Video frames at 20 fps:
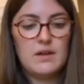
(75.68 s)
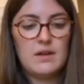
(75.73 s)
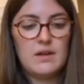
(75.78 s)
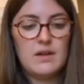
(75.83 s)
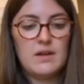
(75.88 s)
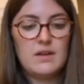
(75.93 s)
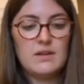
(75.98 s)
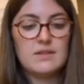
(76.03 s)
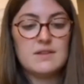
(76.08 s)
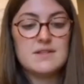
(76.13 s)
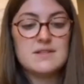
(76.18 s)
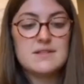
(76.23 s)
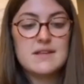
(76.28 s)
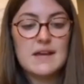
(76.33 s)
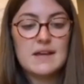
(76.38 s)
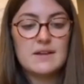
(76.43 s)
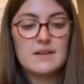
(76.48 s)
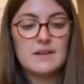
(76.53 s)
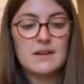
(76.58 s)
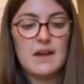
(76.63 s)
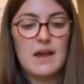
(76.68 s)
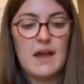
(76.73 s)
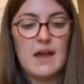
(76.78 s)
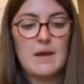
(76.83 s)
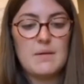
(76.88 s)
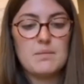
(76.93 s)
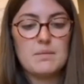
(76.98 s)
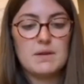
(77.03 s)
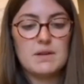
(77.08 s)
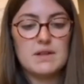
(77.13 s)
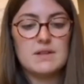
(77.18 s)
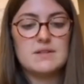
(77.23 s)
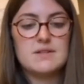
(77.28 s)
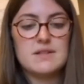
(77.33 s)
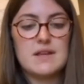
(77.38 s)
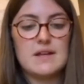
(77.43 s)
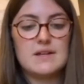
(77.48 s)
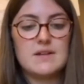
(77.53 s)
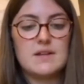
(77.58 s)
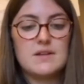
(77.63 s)
The second came and
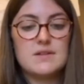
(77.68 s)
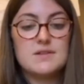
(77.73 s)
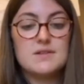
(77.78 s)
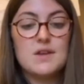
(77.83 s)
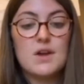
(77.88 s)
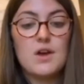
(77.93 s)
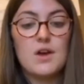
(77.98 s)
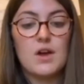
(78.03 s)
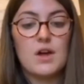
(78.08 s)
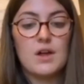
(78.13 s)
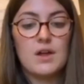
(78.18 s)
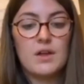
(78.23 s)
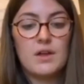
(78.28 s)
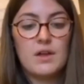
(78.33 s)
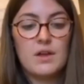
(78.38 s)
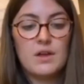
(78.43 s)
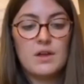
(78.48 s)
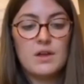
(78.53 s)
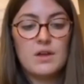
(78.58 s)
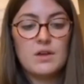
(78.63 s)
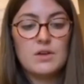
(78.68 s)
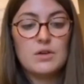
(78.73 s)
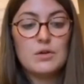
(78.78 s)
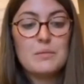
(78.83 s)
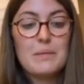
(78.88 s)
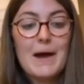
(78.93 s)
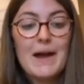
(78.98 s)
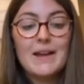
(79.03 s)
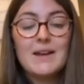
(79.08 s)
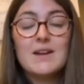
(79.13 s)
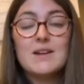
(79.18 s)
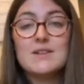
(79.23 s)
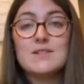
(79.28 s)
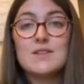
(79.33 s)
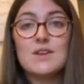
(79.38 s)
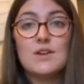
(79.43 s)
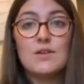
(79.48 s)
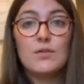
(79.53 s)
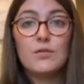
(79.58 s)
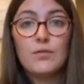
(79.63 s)
said, 'Sir, your mina has
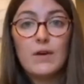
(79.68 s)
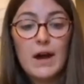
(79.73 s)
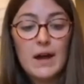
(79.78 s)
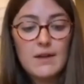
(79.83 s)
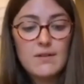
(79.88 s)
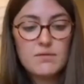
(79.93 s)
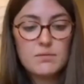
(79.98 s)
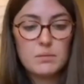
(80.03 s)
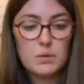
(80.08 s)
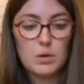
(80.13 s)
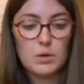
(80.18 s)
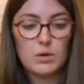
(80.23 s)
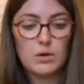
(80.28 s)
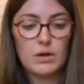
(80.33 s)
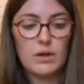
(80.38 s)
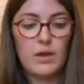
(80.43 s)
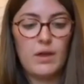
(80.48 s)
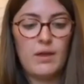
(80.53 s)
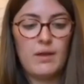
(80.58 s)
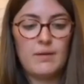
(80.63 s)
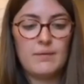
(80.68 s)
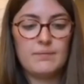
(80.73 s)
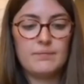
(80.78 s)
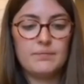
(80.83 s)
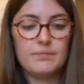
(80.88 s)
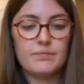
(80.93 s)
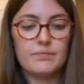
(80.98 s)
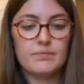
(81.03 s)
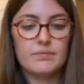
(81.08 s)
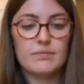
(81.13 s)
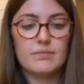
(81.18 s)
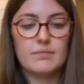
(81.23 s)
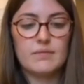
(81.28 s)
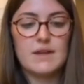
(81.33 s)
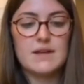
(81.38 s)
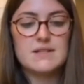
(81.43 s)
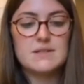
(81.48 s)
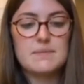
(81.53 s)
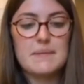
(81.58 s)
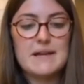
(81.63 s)
earned 5 more.'
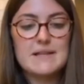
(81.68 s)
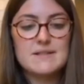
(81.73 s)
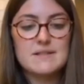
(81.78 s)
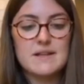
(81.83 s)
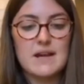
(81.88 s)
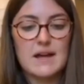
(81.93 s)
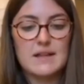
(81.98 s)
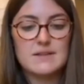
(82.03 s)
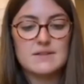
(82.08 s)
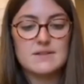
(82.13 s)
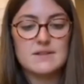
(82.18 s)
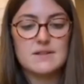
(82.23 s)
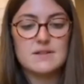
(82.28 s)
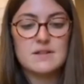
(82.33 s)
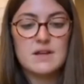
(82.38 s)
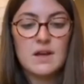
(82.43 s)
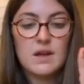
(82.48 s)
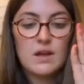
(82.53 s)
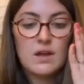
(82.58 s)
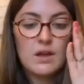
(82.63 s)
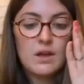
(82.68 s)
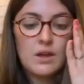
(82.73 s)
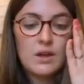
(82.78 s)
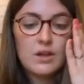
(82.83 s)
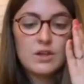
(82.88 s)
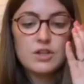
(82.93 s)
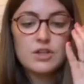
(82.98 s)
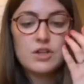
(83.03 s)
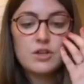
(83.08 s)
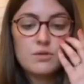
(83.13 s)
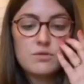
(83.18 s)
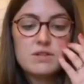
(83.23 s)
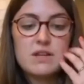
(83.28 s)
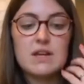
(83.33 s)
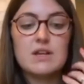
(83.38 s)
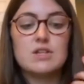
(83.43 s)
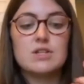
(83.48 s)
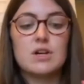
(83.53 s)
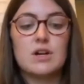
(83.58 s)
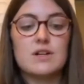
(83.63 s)
His master answered, 'You
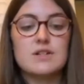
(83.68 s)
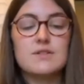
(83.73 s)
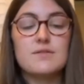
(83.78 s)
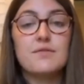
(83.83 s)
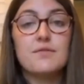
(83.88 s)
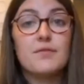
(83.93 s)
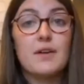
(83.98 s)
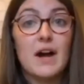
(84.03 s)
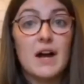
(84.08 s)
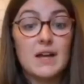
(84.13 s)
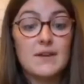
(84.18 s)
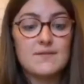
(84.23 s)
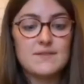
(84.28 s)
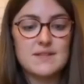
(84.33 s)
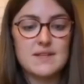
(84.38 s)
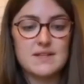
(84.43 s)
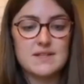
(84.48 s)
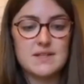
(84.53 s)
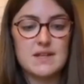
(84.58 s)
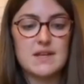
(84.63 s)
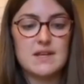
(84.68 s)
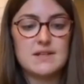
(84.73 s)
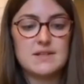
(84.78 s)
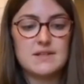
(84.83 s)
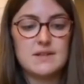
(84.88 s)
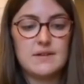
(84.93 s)
take charge of 5 cities.'